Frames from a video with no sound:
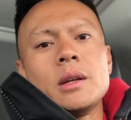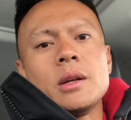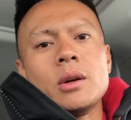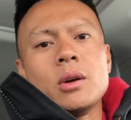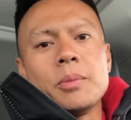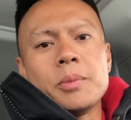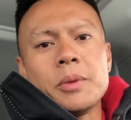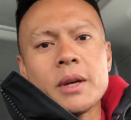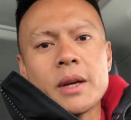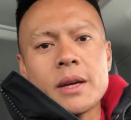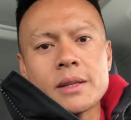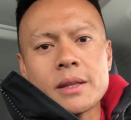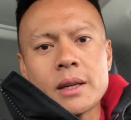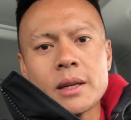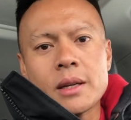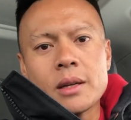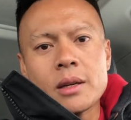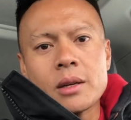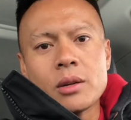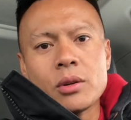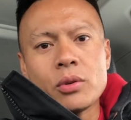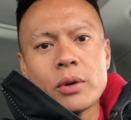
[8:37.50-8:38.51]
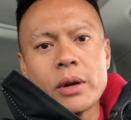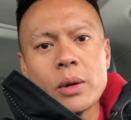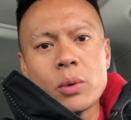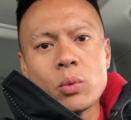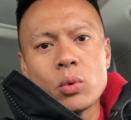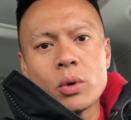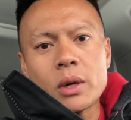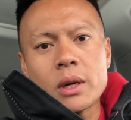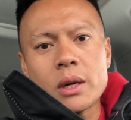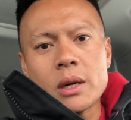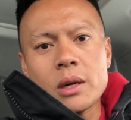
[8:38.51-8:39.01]
hope you guys had a great
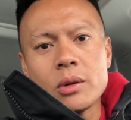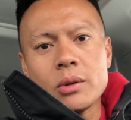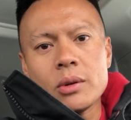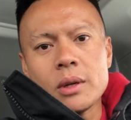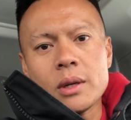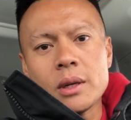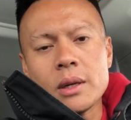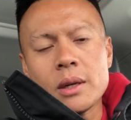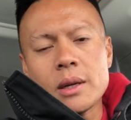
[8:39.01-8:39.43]
workout